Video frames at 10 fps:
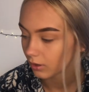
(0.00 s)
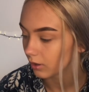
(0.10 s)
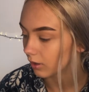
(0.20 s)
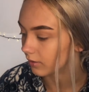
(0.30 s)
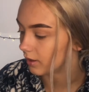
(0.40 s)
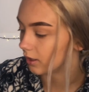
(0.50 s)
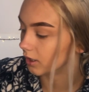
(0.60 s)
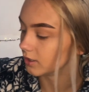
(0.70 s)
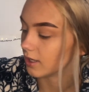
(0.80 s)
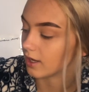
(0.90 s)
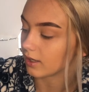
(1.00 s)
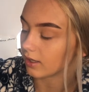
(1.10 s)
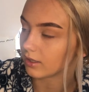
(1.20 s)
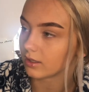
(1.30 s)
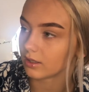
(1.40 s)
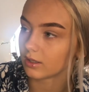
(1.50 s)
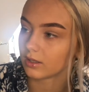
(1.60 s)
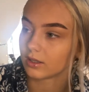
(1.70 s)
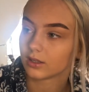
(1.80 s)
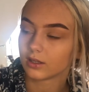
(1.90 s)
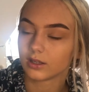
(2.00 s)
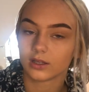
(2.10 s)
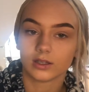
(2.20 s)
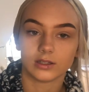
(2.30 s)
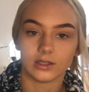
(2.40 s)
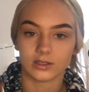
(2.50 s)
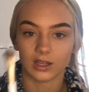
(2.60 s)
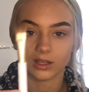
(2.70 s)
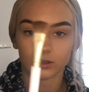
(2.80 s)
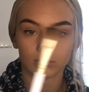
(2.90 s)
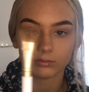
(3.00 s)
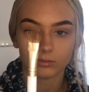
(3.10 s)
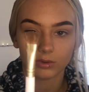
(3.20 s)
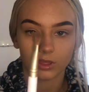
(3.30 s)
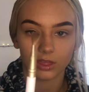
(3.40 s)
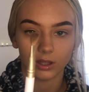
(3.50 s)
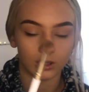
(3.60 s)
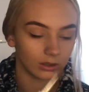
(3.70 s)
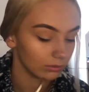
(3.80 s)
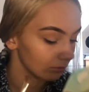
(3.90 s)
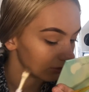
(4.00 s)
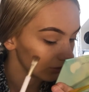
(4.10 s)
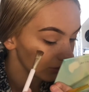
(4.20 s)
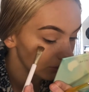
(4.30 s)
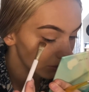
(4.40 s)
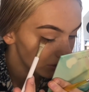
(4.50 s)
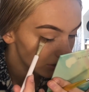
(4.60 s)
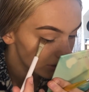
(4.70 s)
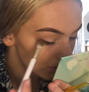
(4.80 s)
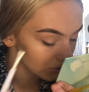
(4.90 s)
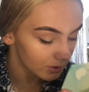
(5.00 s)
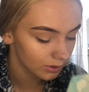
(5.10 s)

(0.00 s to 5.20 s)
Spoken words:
and then I'm gonna take this like thin fluffy brush, I suppose,